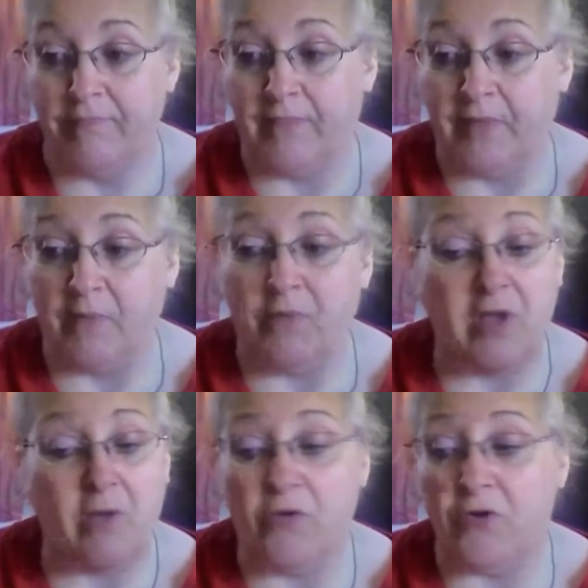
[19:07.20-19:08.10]
And I, I
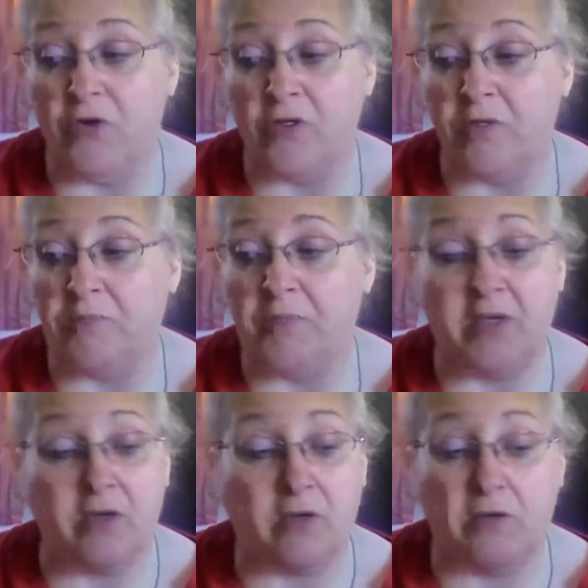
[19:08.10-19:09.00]
thought... we were going to just
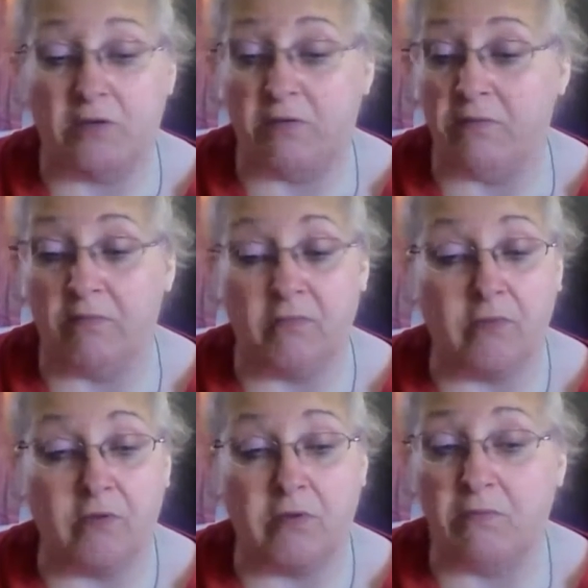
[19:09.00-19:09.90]
be
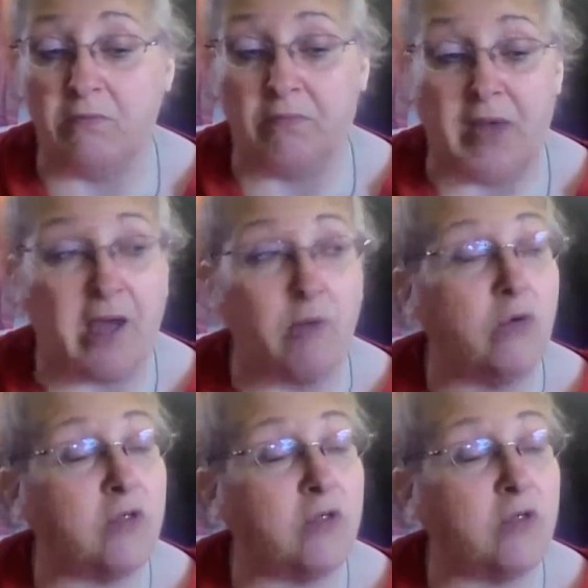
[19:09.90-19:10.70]
backwoods,